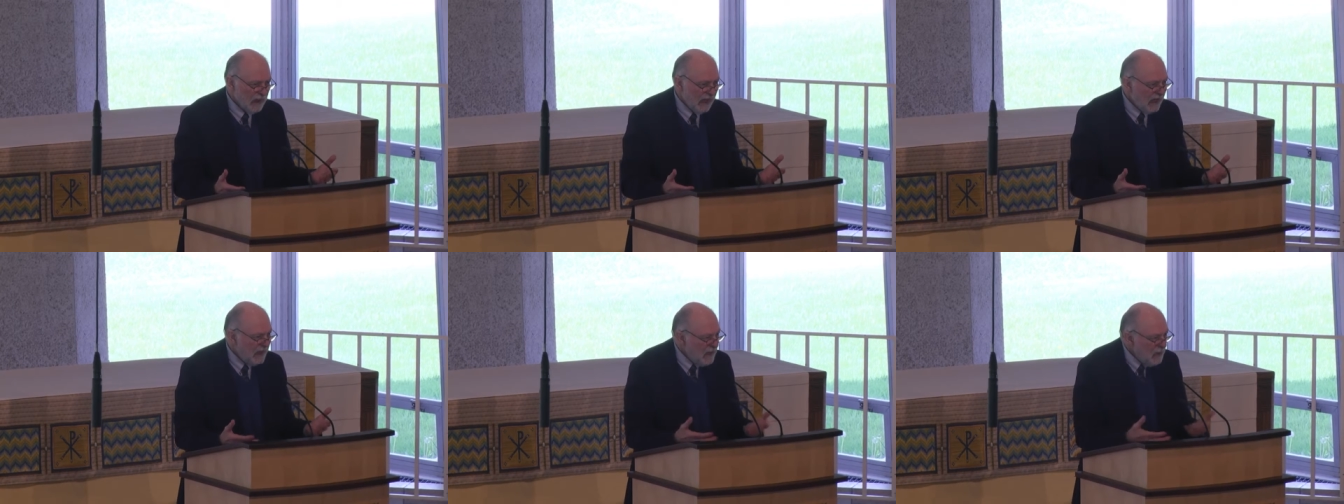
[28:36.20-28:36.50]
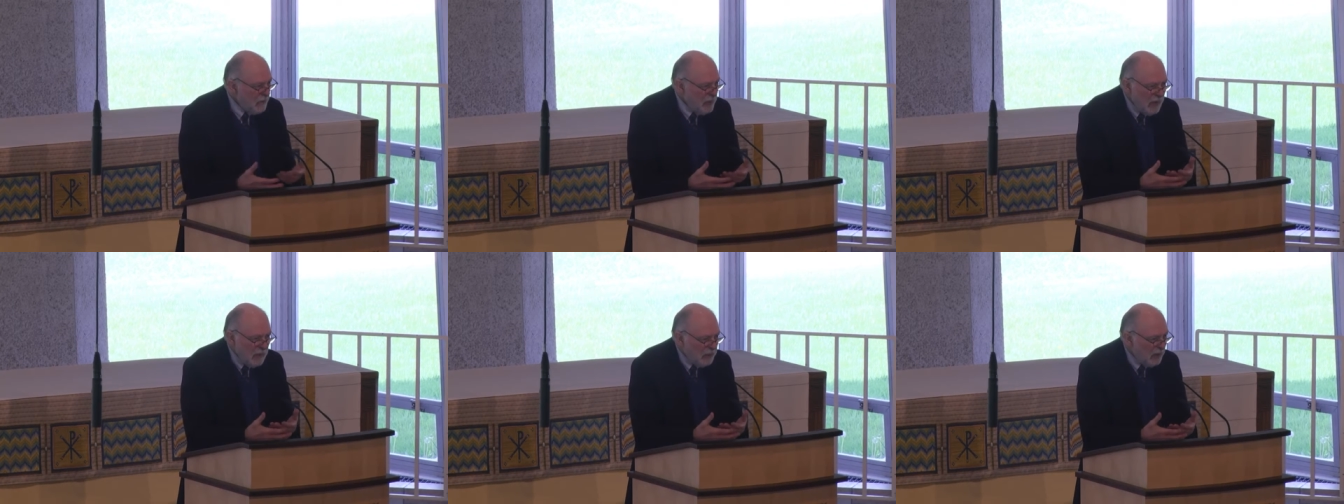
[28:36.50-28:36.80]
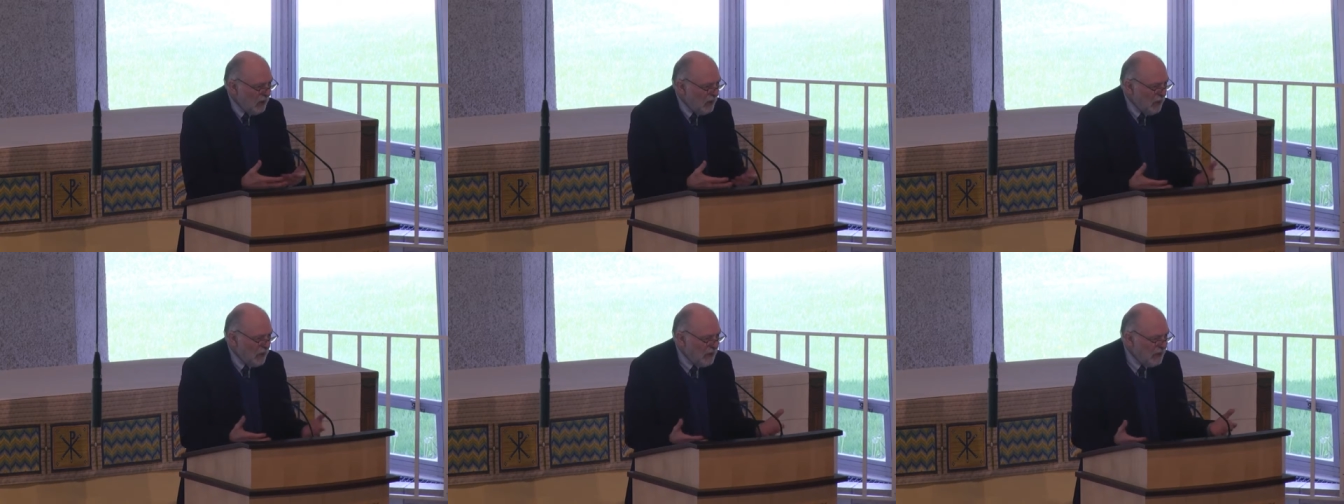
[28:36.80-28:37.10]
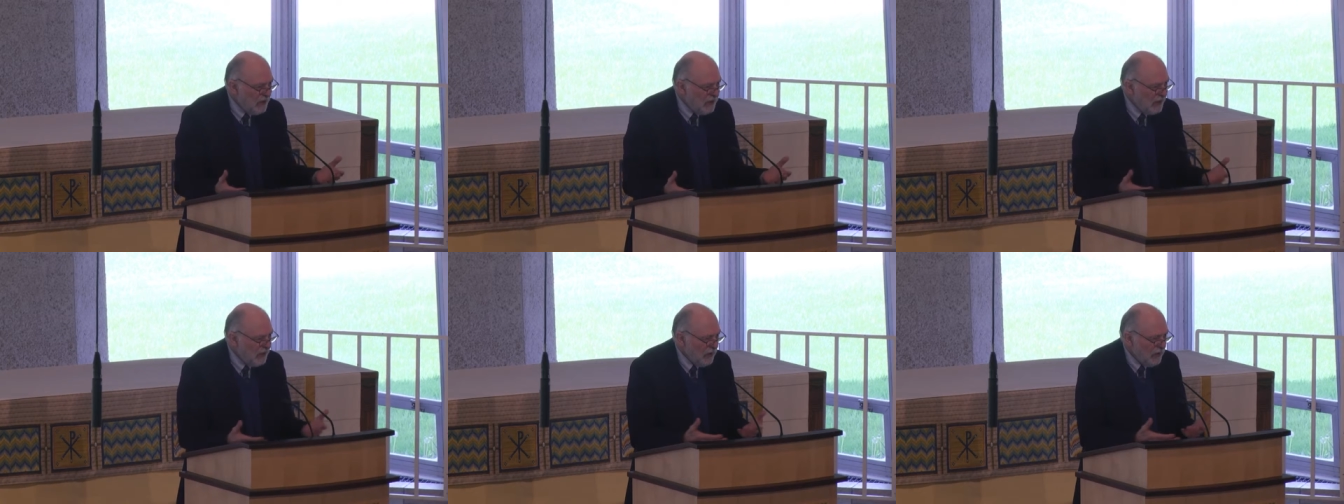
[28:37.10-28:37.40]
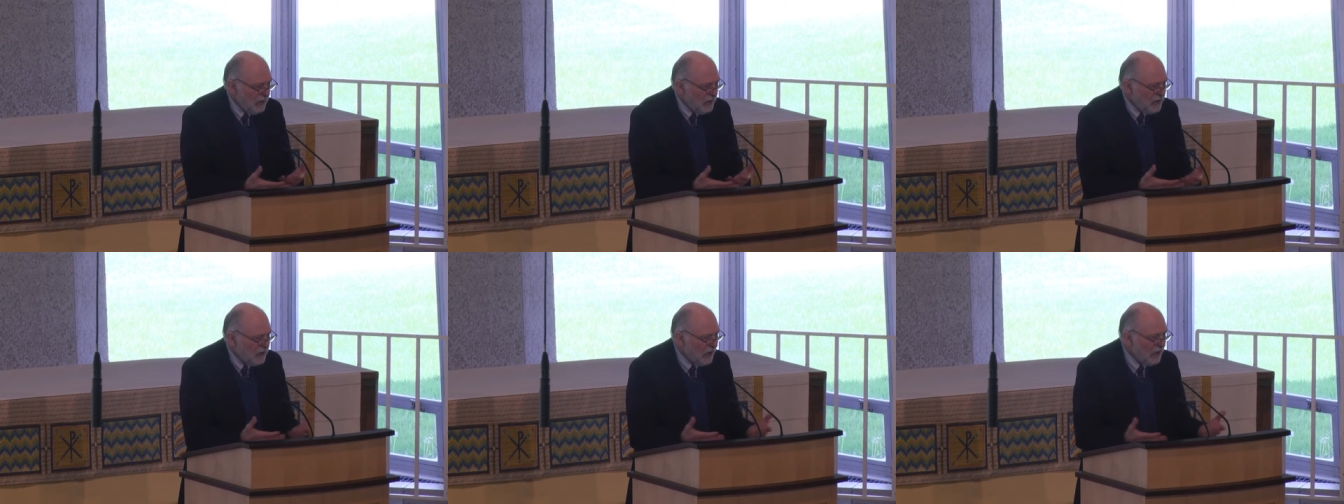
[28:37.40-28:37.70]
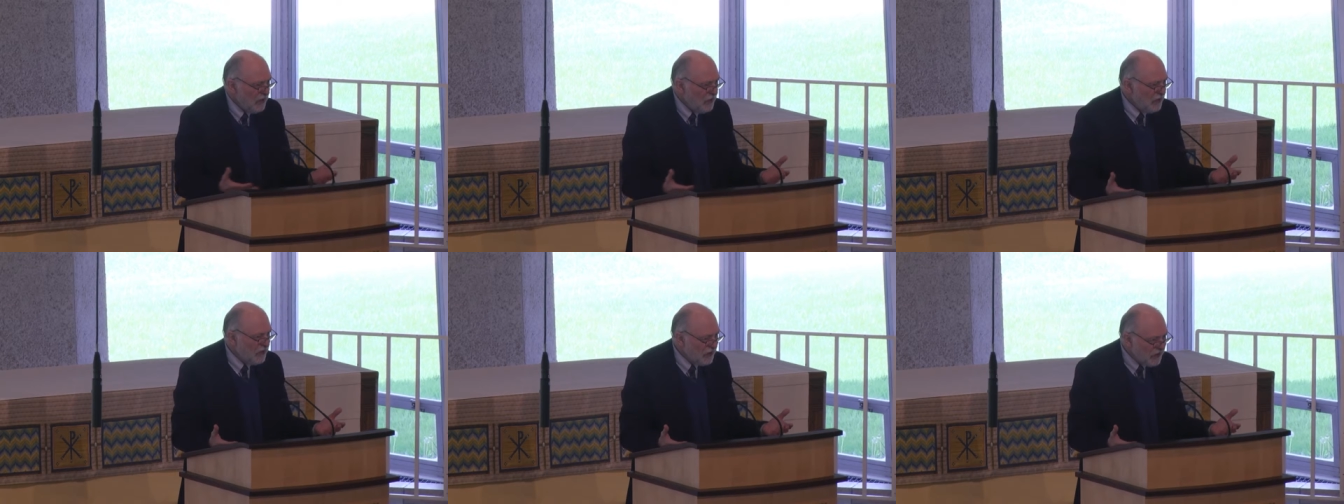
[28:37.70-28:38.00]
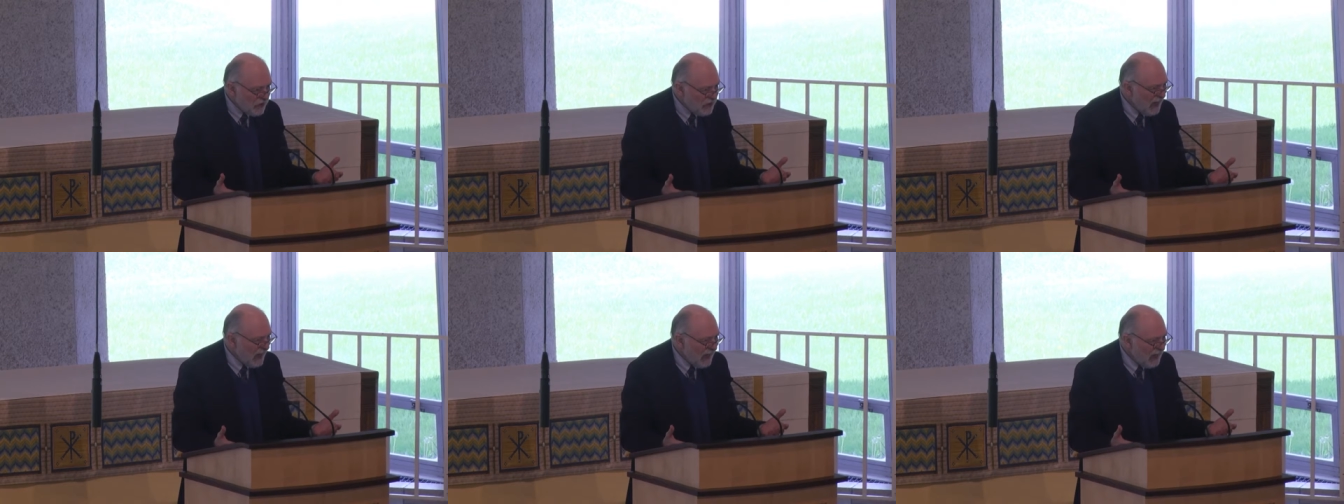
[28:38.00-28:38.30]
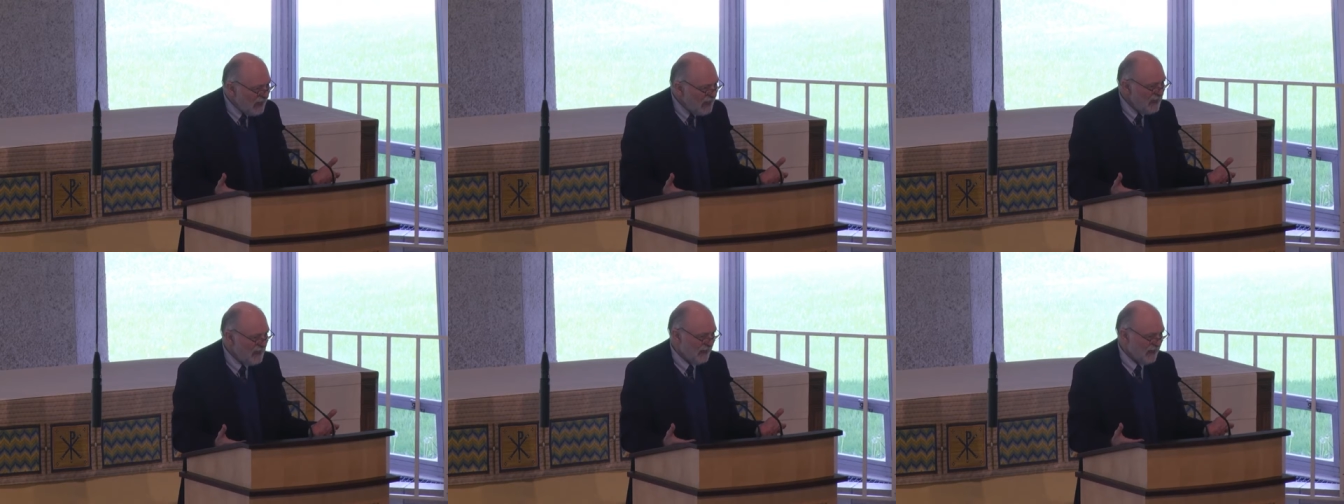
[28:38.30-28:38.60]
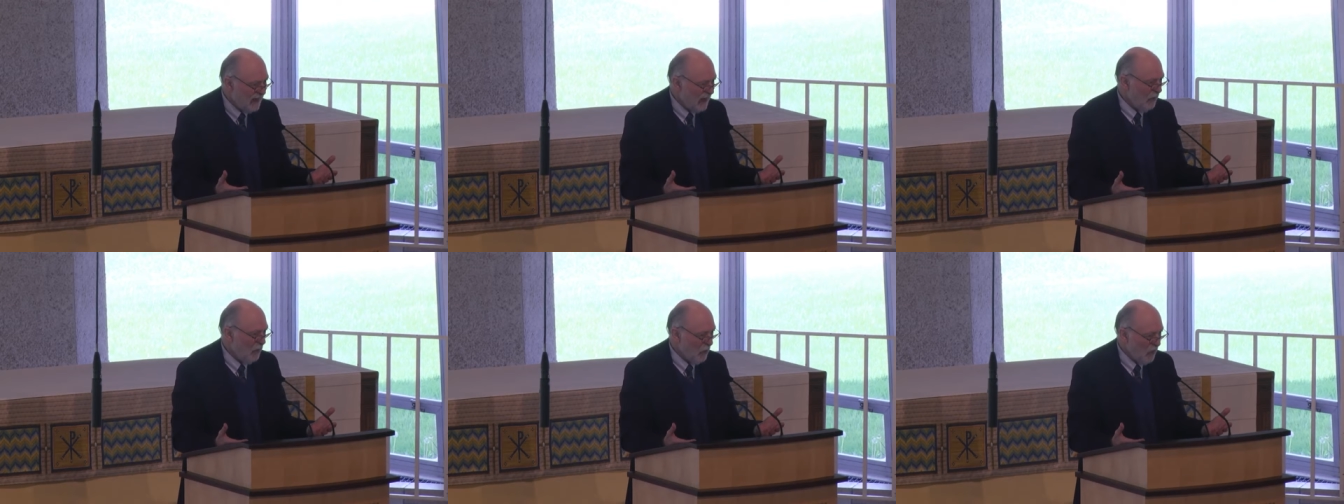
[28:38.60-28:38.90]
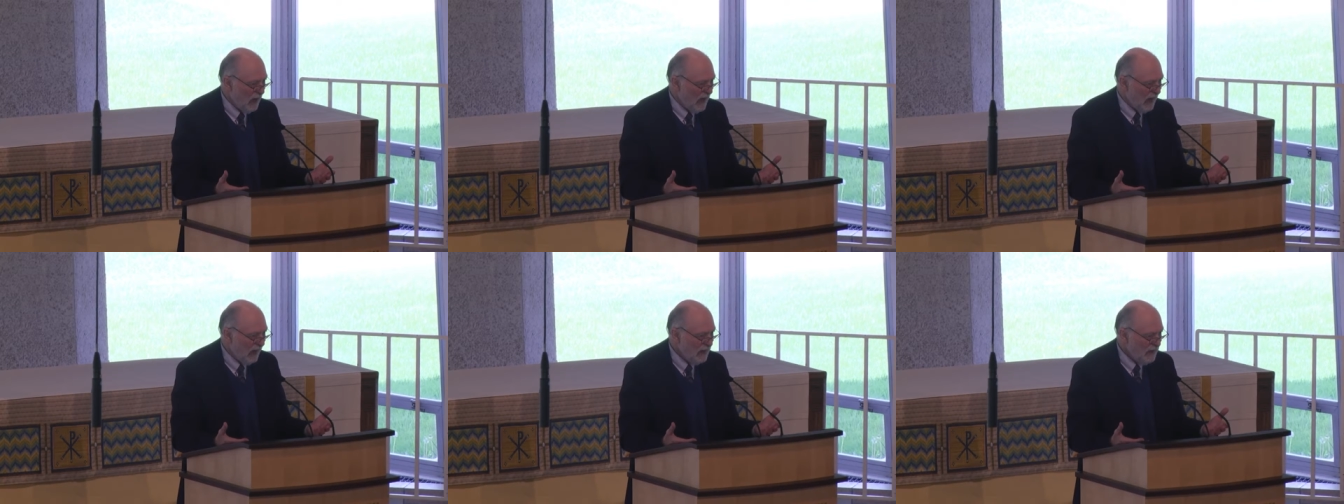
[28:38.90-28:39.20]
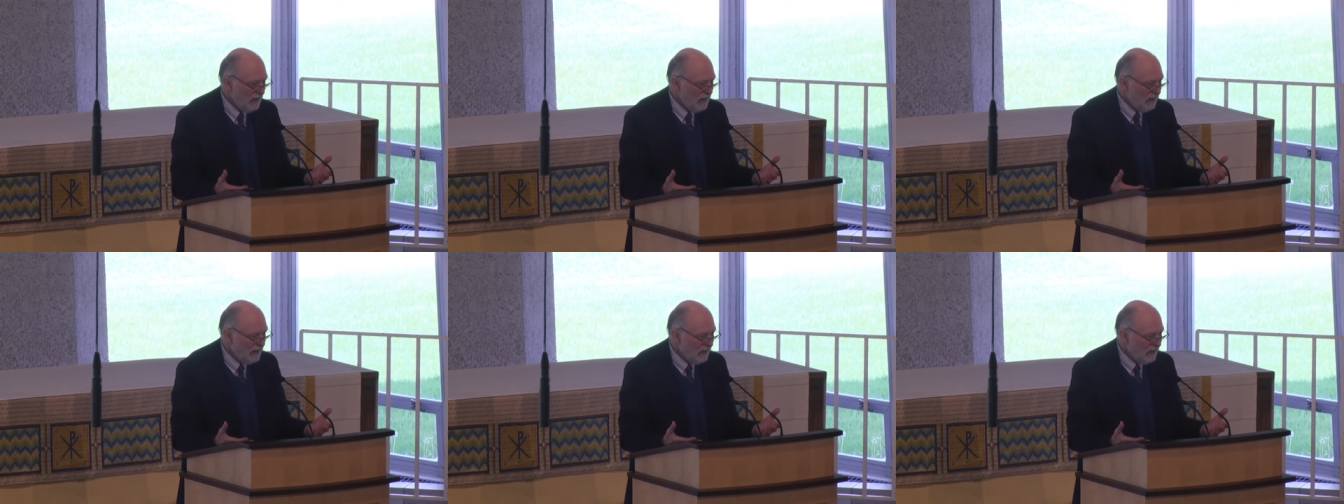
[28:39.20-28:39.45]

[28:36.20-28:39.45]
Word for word: And the biblical materials understand it that way.